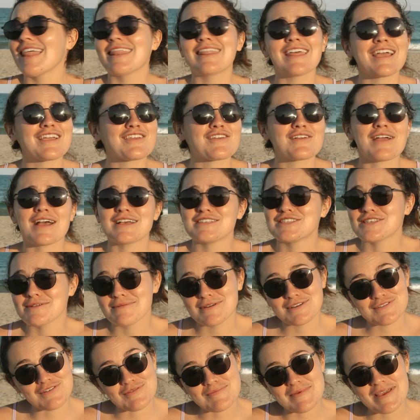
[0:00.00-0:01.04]
Thank you guys so
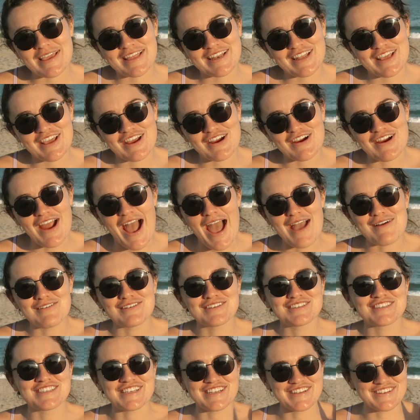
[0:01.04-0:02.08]
much for being here. I
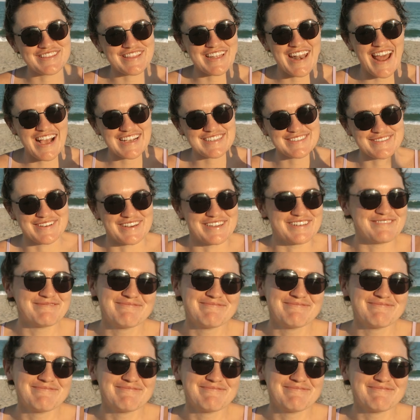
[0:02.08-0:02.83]
will see you in the next one.